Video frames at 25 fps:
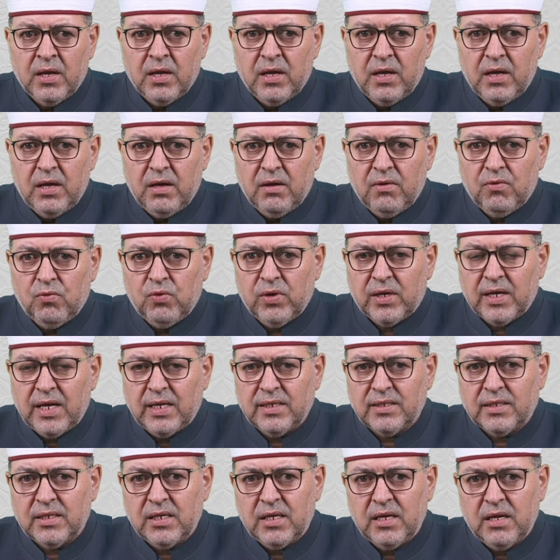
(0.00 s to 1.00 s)
we
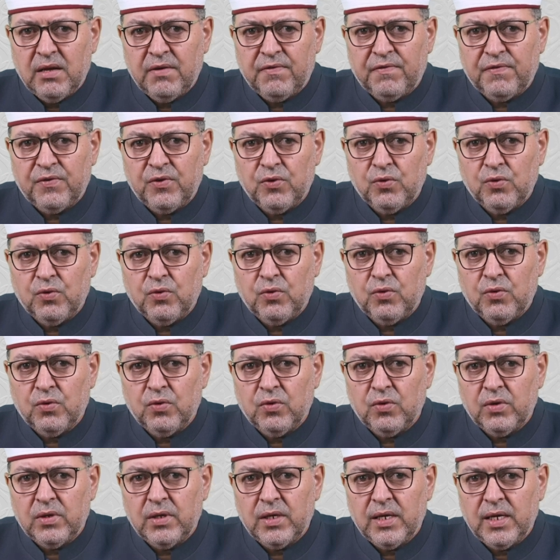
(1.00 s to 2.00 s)
can say if
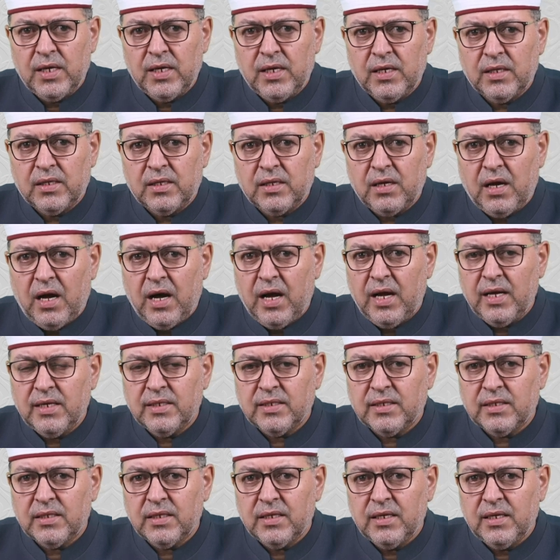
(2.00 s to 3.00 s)
you heat
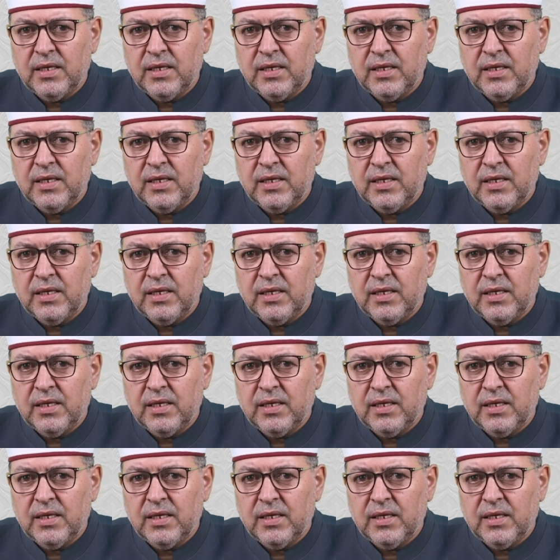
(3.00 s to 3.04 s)
ice,